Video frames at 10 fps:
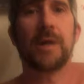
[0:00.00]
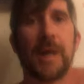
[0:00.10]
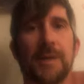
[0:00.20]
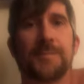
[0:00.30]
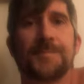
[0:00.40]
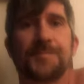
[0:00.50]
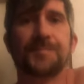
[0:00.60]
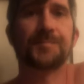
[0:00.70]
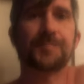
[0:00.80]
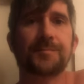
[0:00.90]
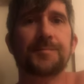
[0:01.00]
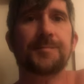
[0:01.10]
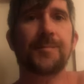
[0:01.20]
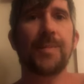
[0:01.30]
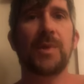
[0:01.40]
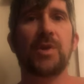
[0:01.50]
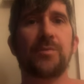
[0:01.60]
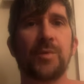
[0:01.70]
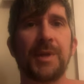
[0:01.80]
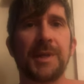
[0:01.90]
Hi. Good
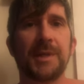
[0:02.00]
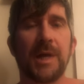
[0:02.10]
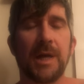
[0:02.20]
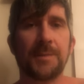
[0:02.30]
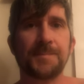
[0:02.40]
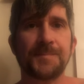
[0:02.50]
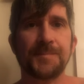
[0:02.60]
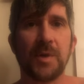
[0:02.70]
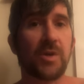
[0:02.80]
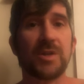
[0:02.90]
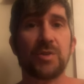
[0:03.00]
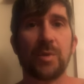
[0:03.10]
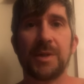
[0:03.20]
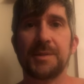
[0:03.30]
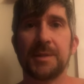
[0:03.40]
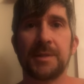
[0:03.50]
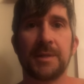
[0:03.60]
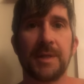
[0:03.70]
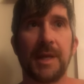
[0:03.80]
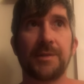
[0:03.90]
morning. Um, across the world.
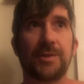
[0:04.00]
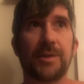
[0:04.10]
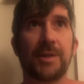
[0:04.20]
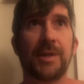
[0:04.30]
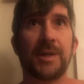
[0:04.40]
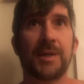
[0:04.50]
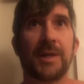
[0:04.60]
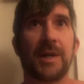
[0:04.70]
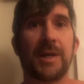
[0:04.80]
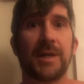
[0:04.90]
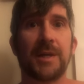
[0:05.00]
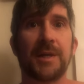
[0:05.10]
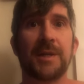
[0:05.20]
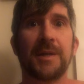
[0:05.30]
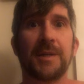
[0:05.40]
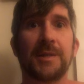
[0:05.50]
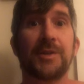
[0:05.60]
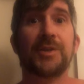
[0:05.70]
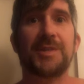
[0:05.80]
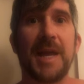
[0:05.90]
And good, uh,
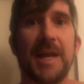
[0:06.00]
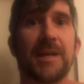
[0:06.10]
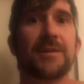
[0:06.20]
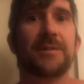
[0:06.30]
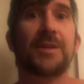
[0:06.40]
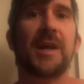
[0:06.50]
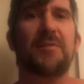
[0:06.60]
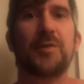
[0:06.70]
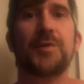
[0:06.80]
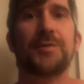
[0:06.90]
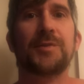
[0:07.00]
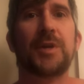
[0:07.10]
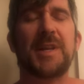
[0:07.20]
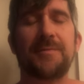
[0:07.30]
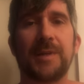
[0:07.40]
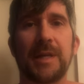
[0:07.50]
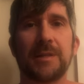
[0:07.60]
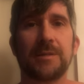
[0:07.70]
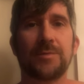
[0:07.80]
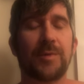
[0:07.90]
good day, good afternoon, good evening,
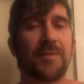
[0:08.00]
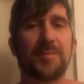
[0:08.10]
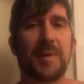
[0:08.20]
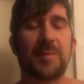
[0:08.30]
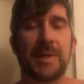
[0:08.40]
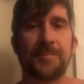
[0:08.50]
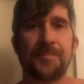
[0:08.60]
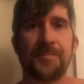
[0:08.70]
whatever may be.